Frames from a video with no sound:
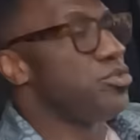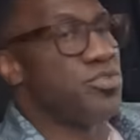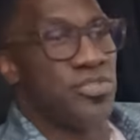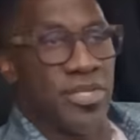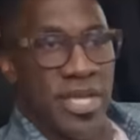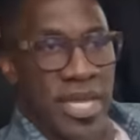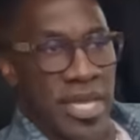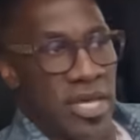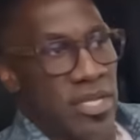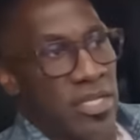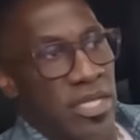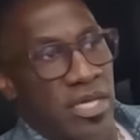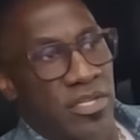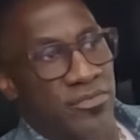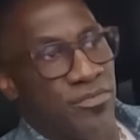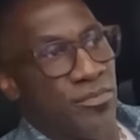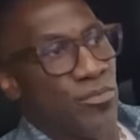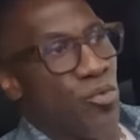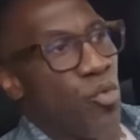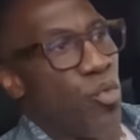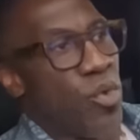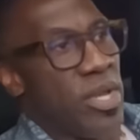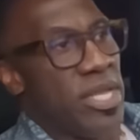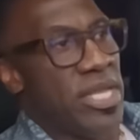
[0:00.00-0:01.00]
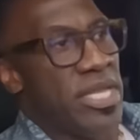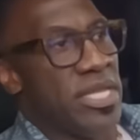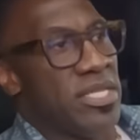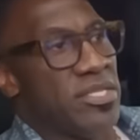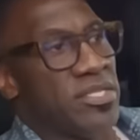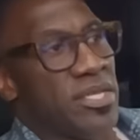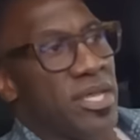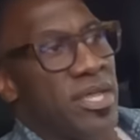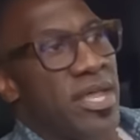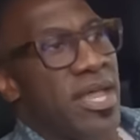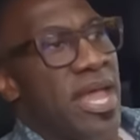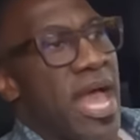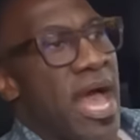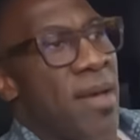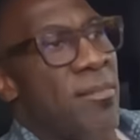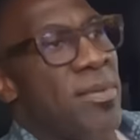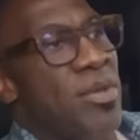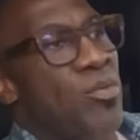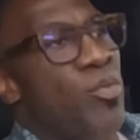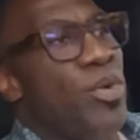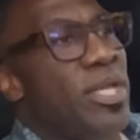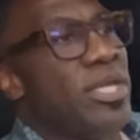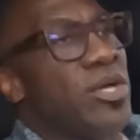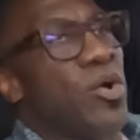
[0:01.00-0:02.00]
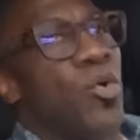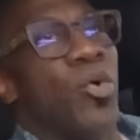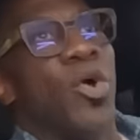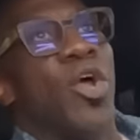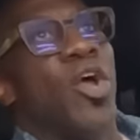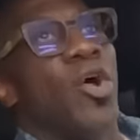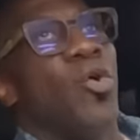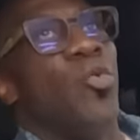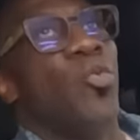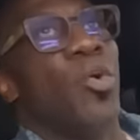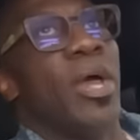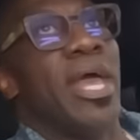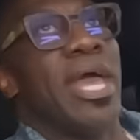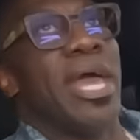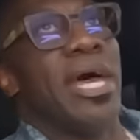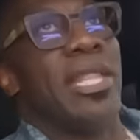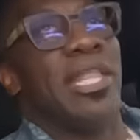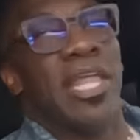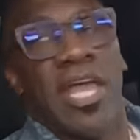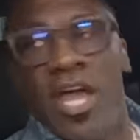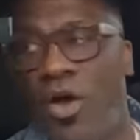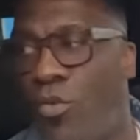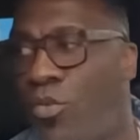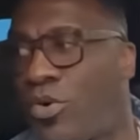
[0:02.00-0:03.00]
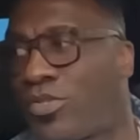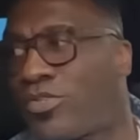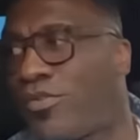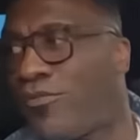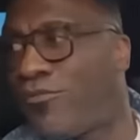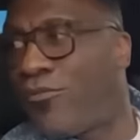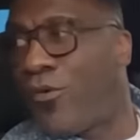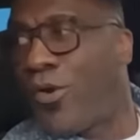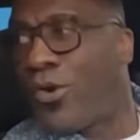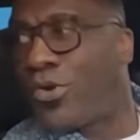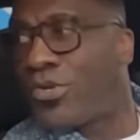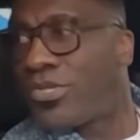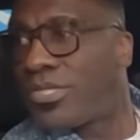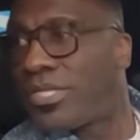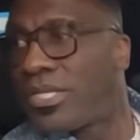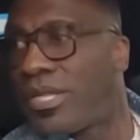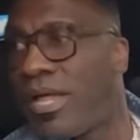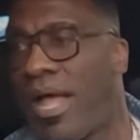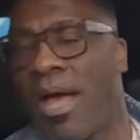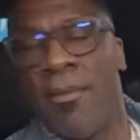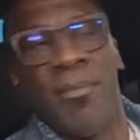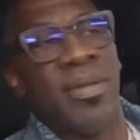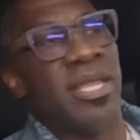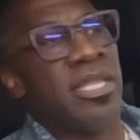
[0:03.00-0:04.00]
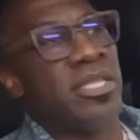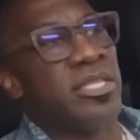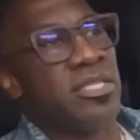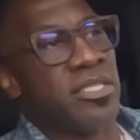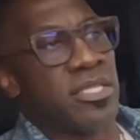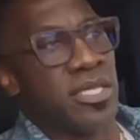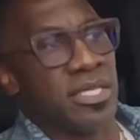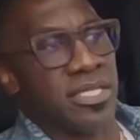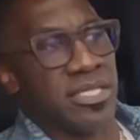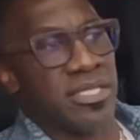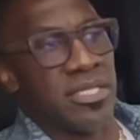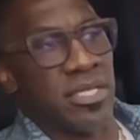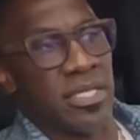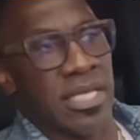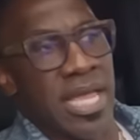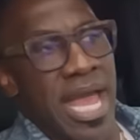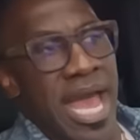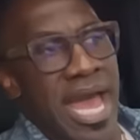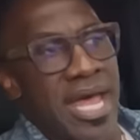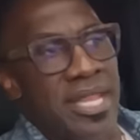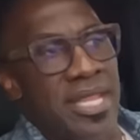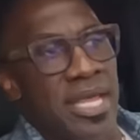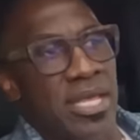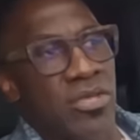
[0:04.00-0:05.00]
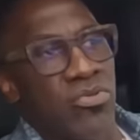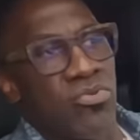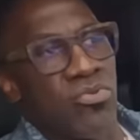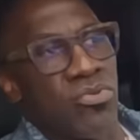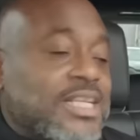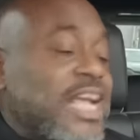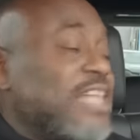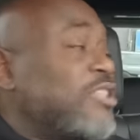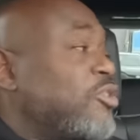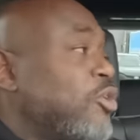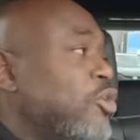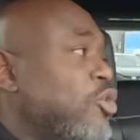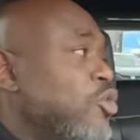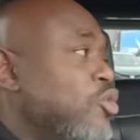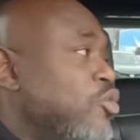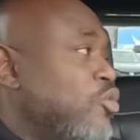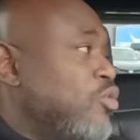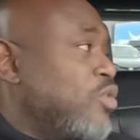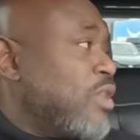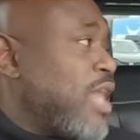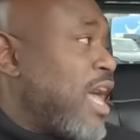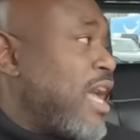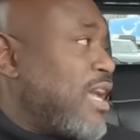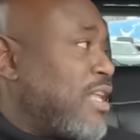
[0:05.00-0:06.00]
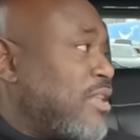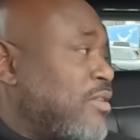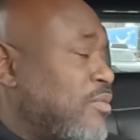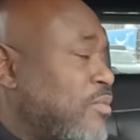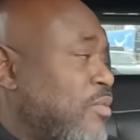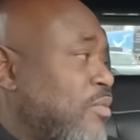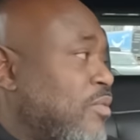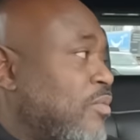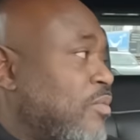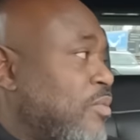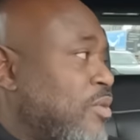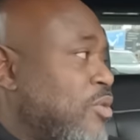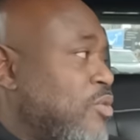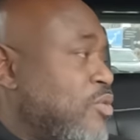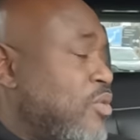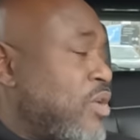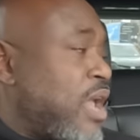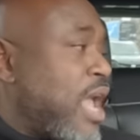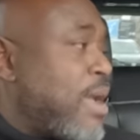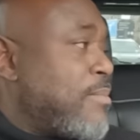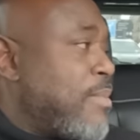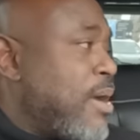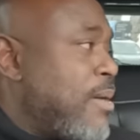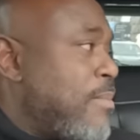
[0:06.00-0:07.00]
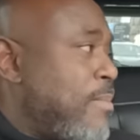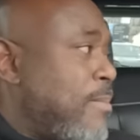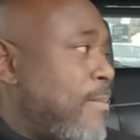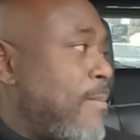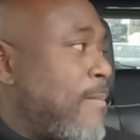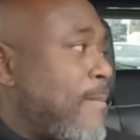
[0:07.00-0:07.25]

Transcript: You say LL from Queens. I mean, yeah. we go LL was the first. I mean, the, the guy that. That's who you like when you came Yeah,